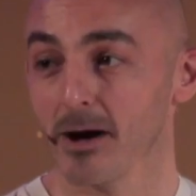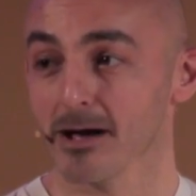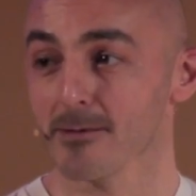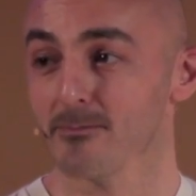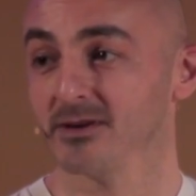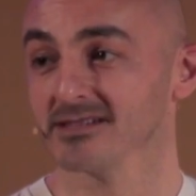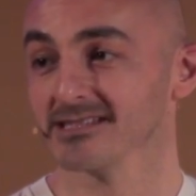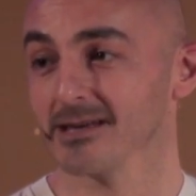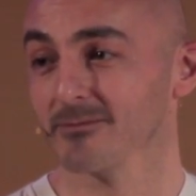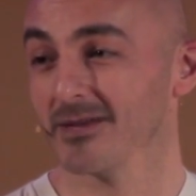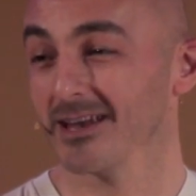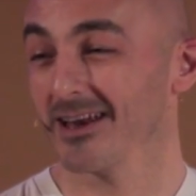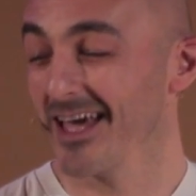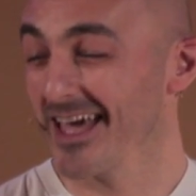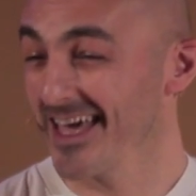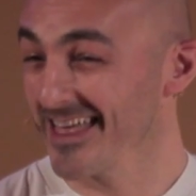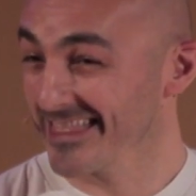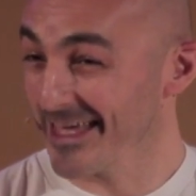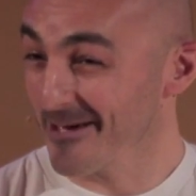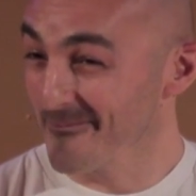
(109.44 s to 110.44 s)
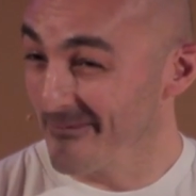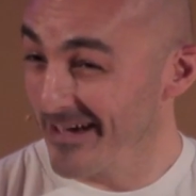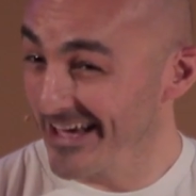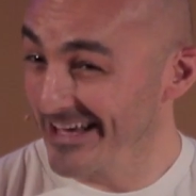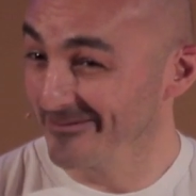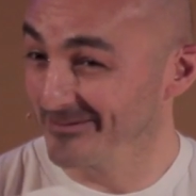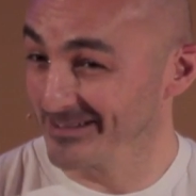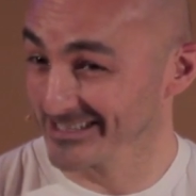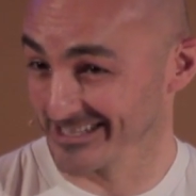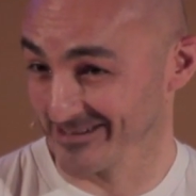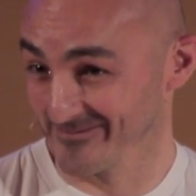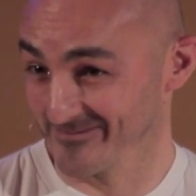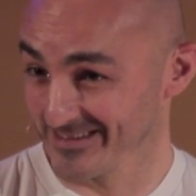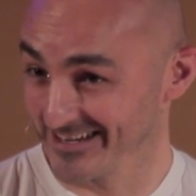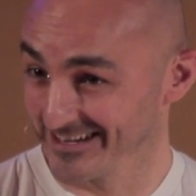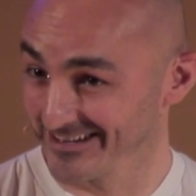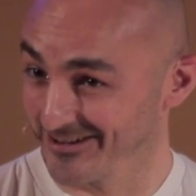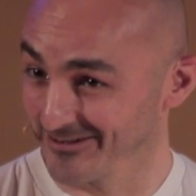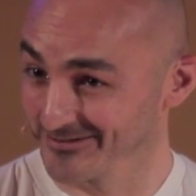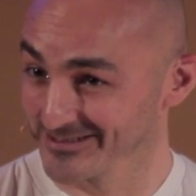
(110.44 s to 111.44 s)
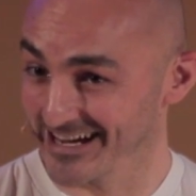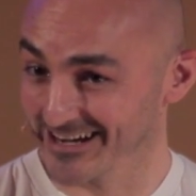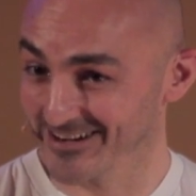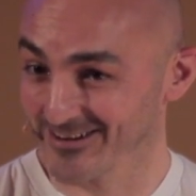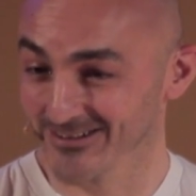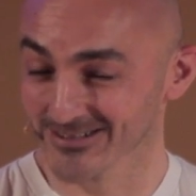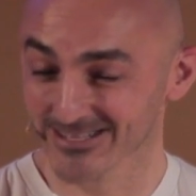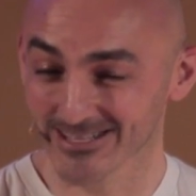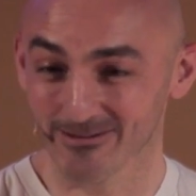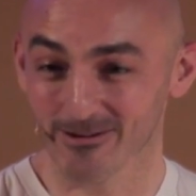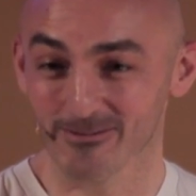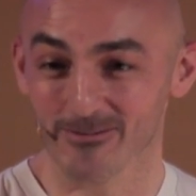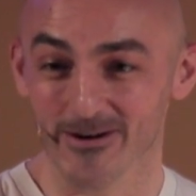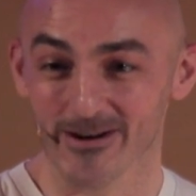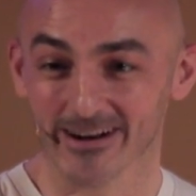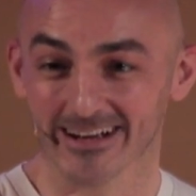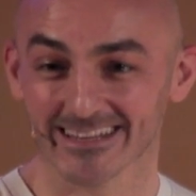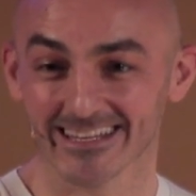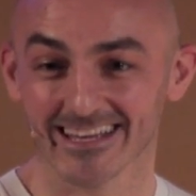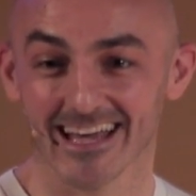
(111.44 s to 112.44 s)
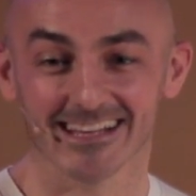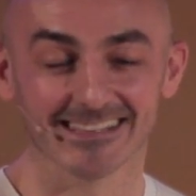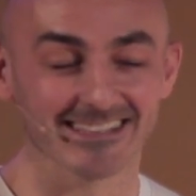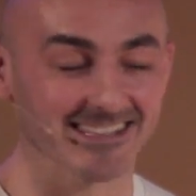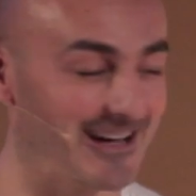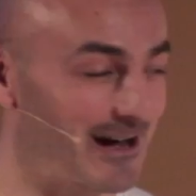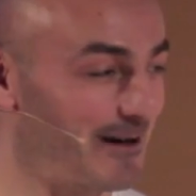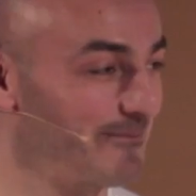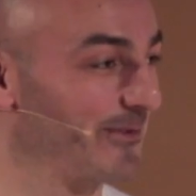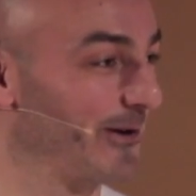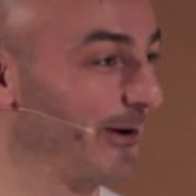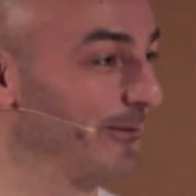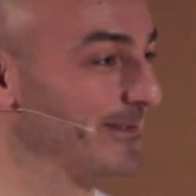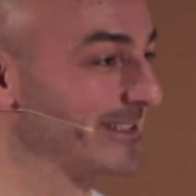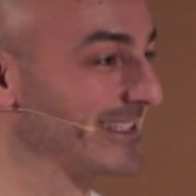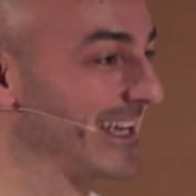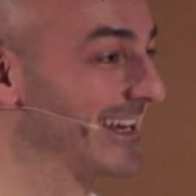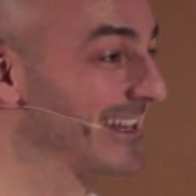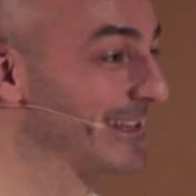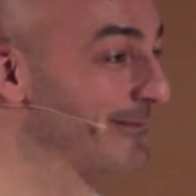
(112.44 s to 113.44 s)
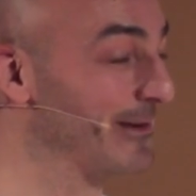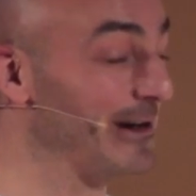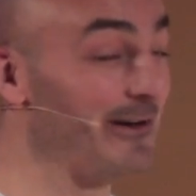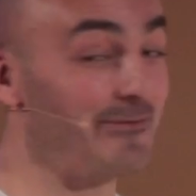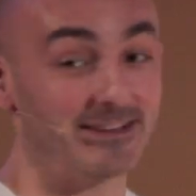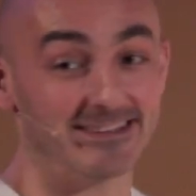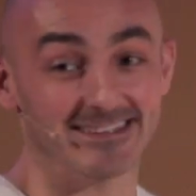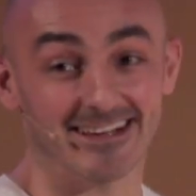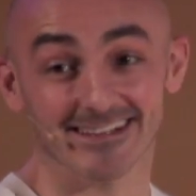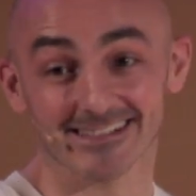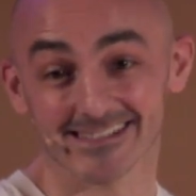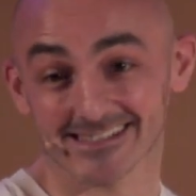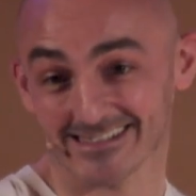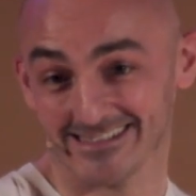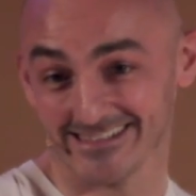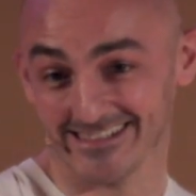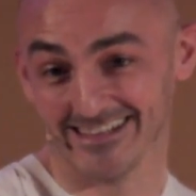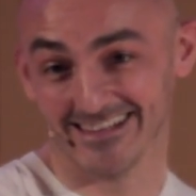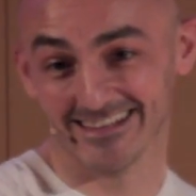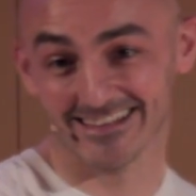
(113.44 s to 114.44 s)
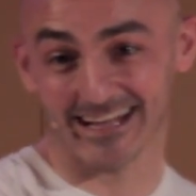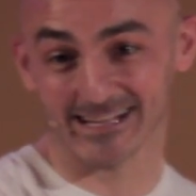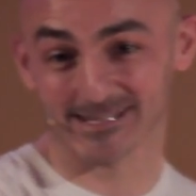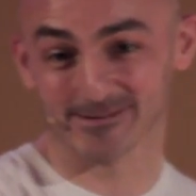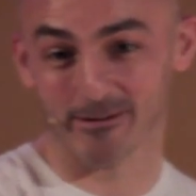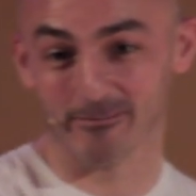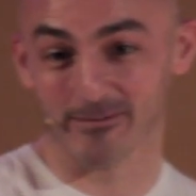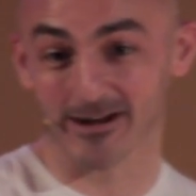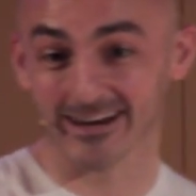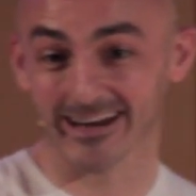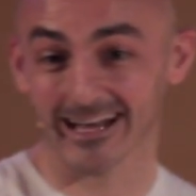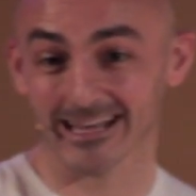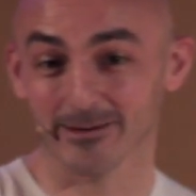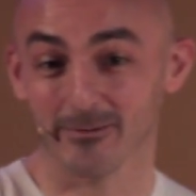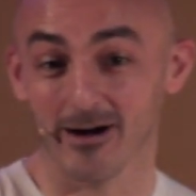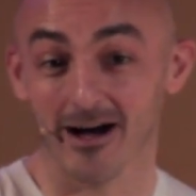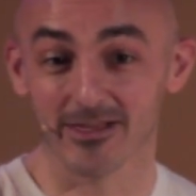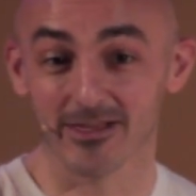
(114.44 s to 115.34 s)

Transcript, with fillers: might be something, there may be something of technology that will work at the end. I can't promise anything, but if it does, that's where we're going to get them.